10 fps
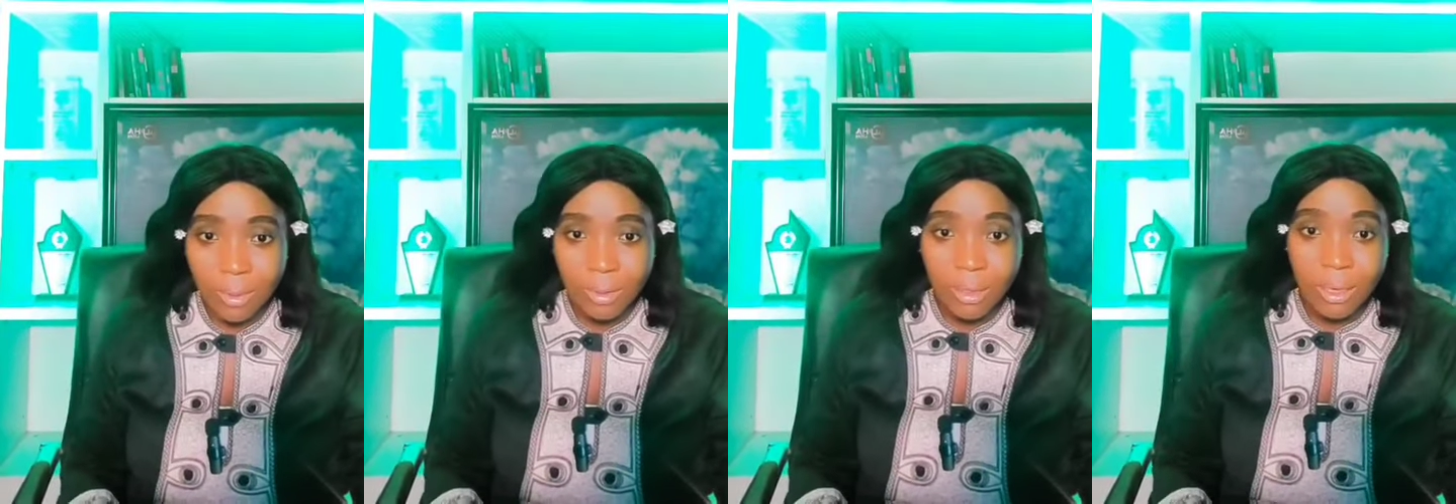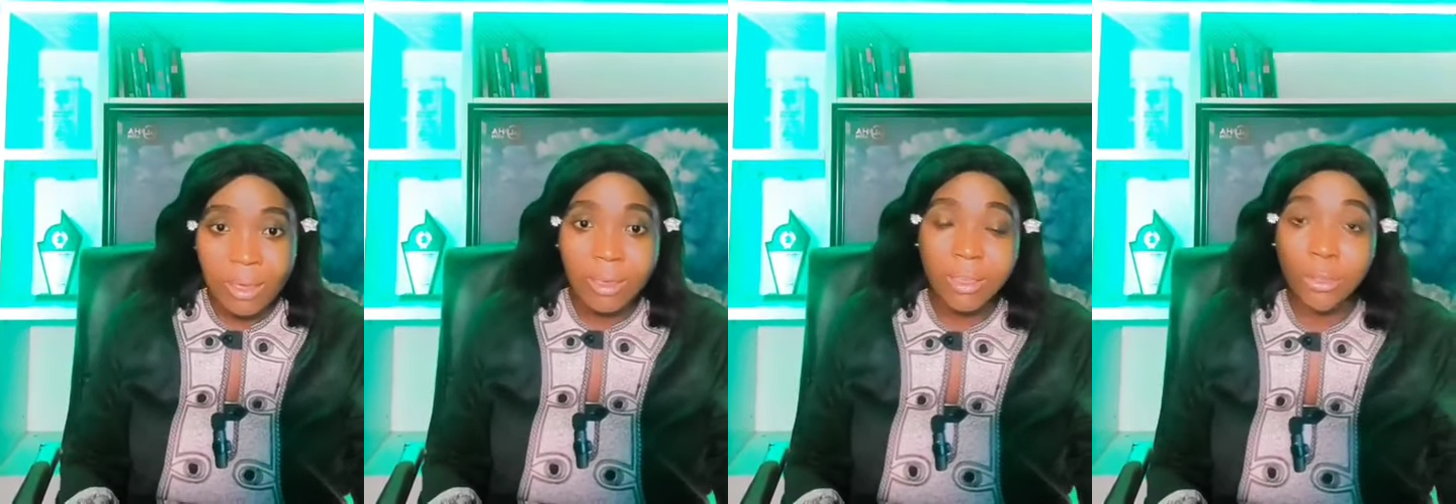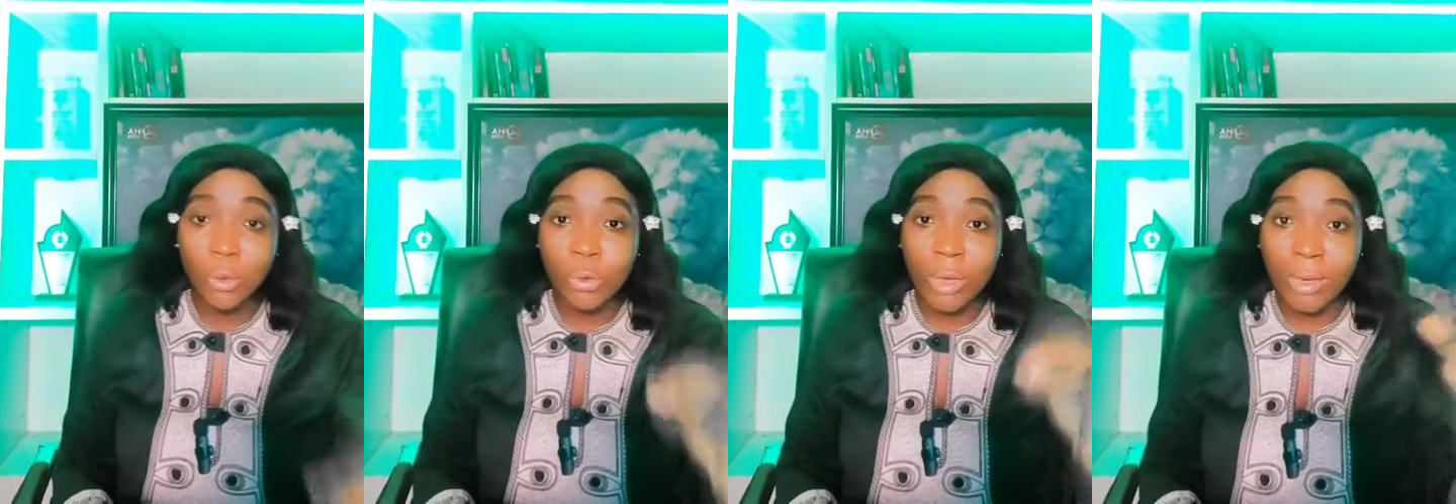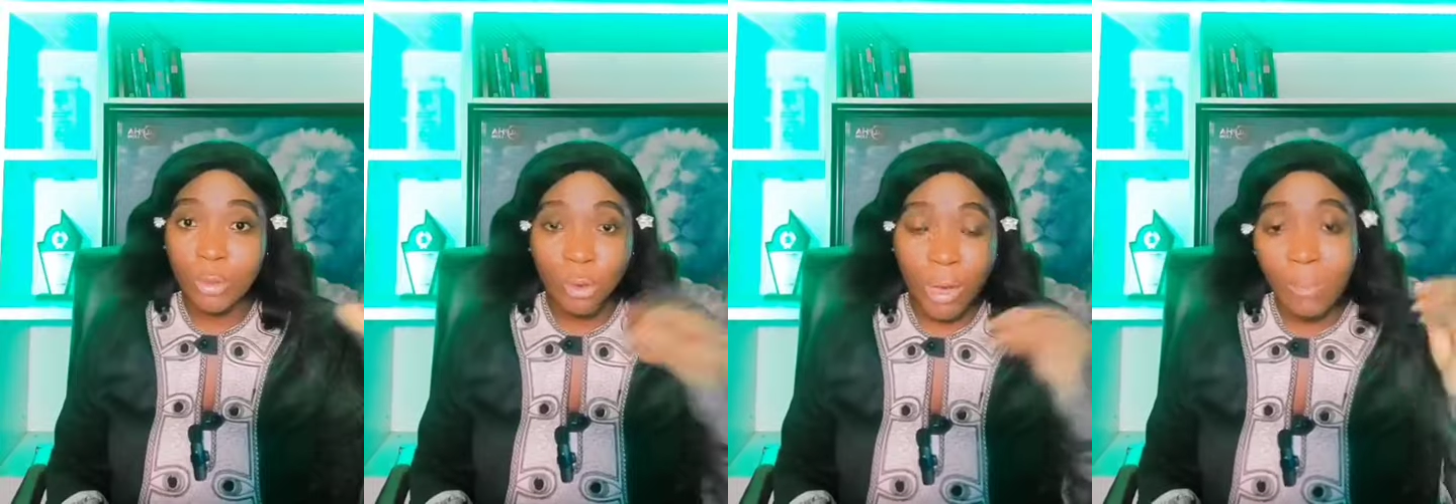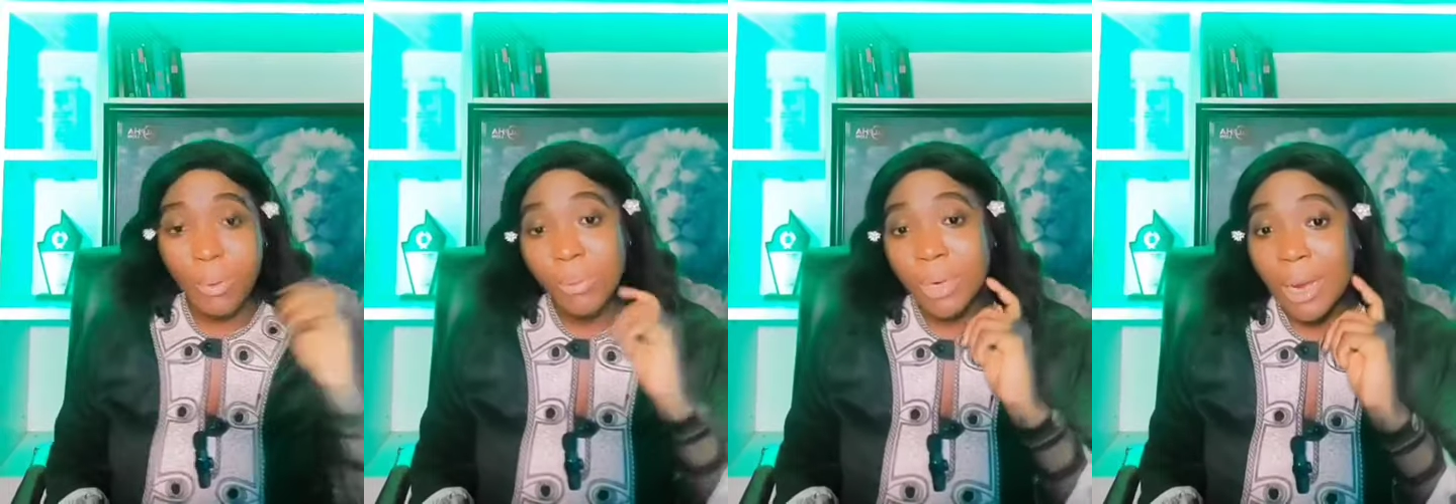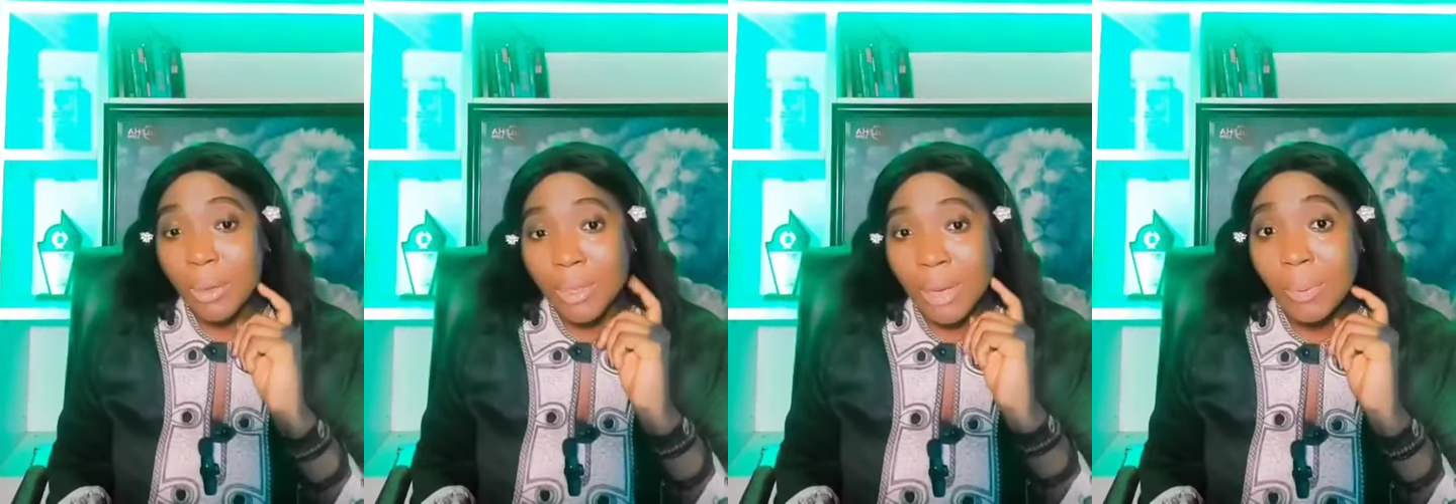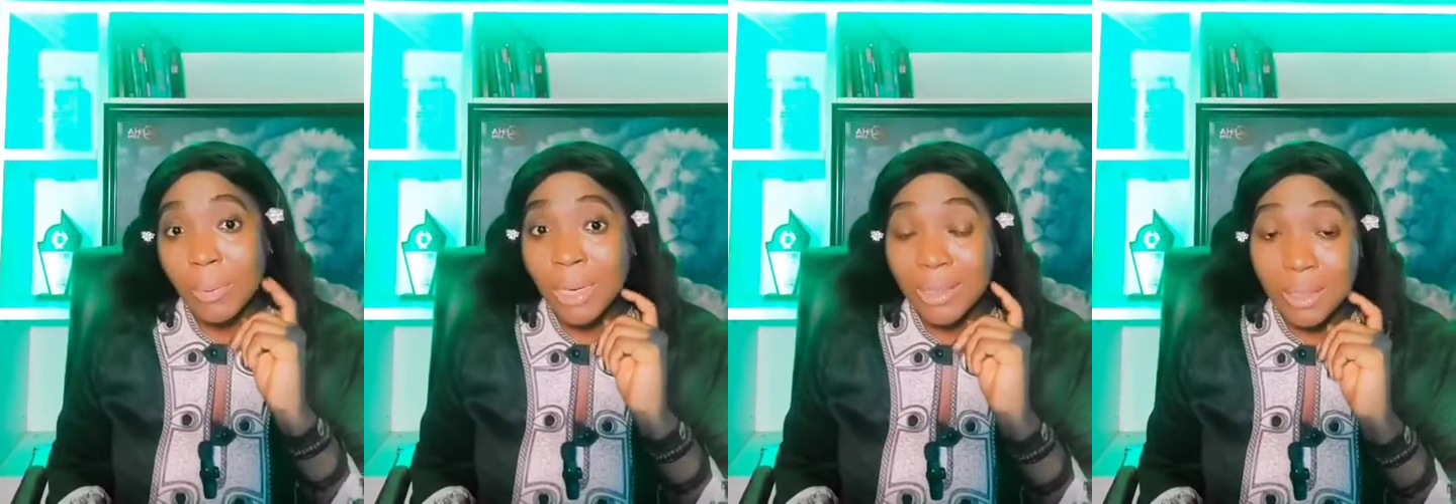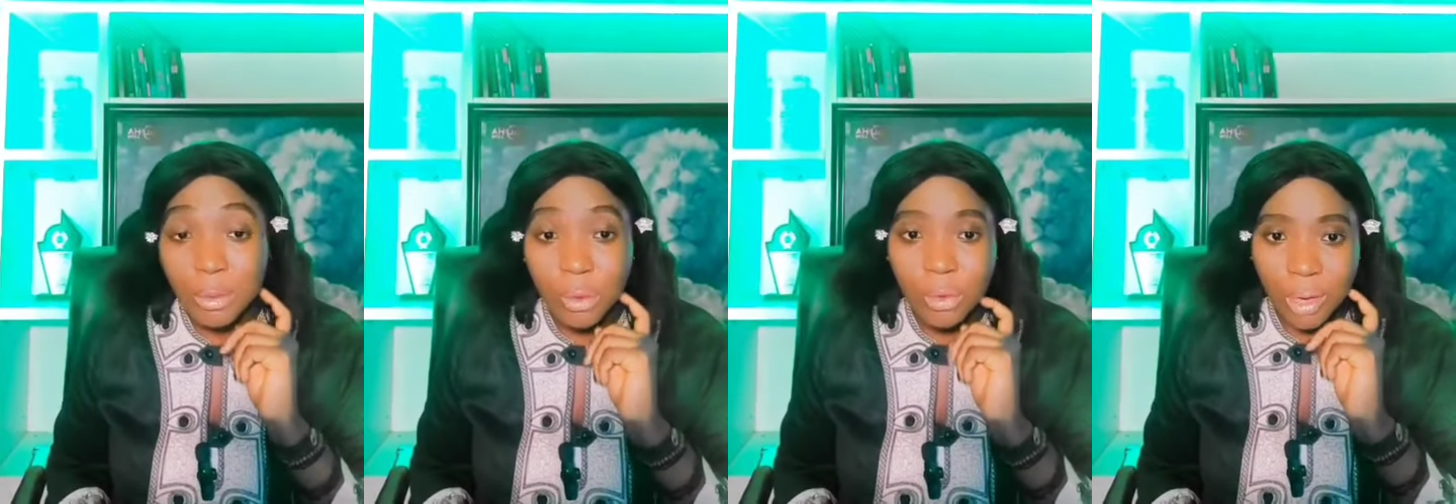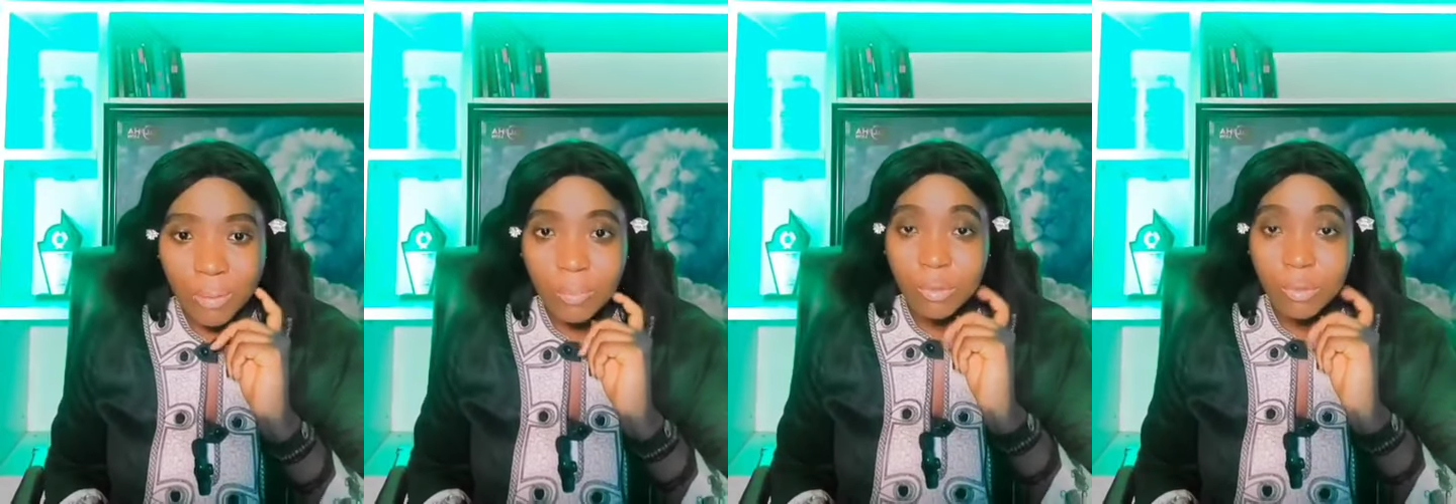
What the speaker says: the suya people, the Hausa people that sell suya.